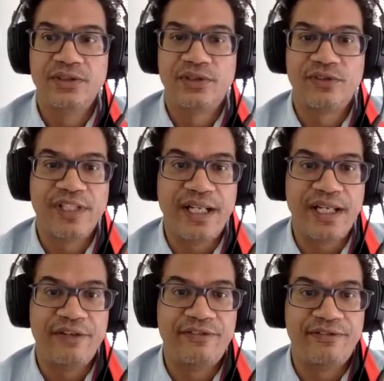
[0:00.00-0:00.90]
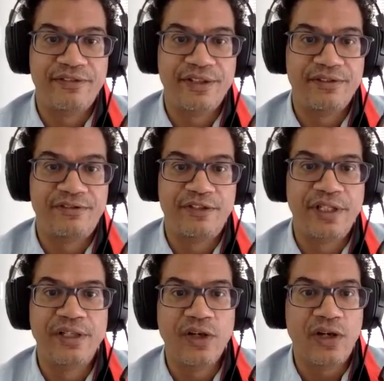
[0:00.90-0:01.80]
of an
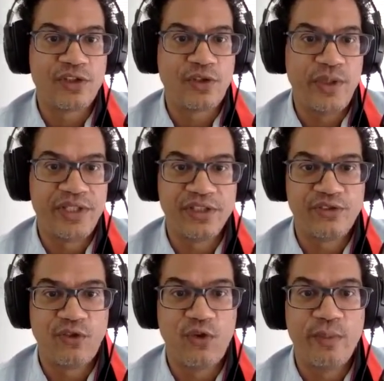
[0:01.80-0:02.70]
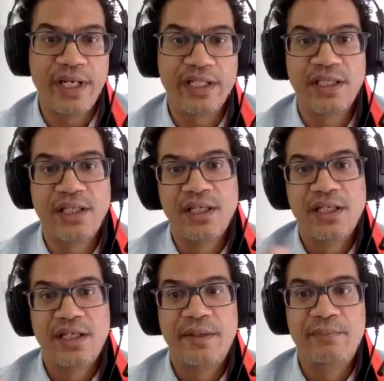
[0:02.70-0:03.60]
frequently asked questions format.
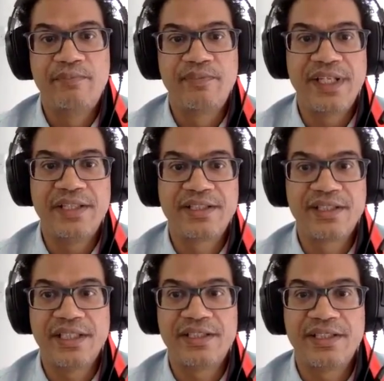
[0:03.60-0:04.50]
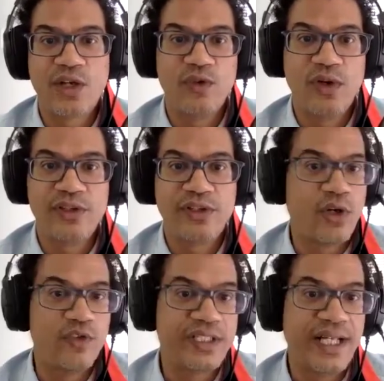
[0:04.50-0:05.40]
Are the
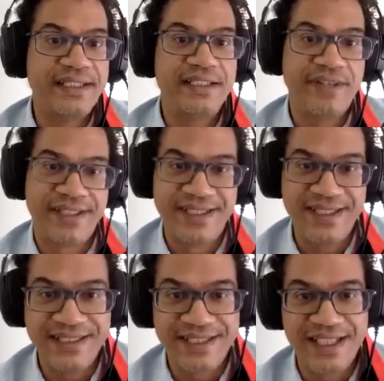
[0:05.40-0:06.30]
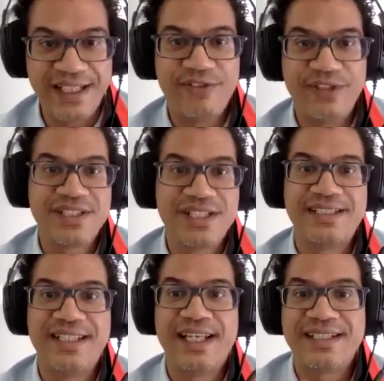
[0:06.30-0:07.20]
COVID-19 vaccines safe? Things
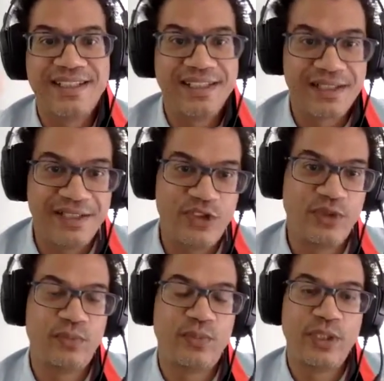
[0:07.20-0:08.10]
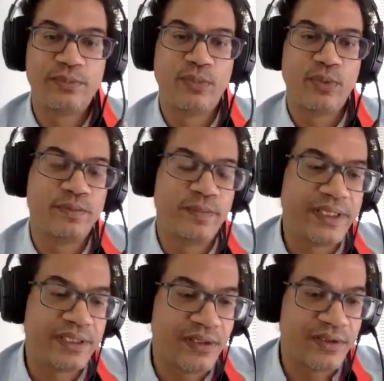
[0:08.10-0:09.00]
like that, and it gives you a bullet point
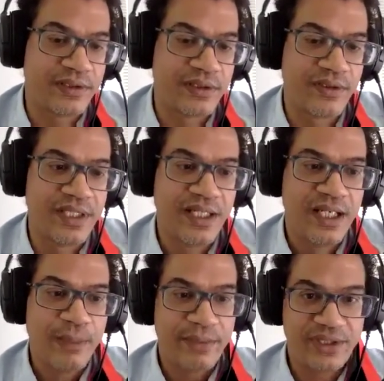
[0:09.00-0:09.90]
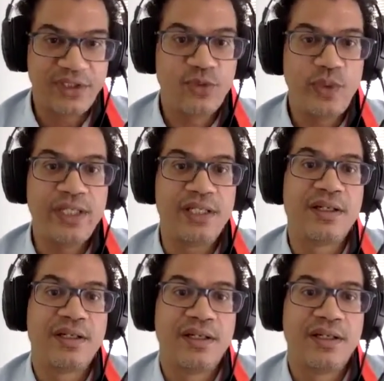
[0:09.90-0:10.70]
breakdown and so on. But this week,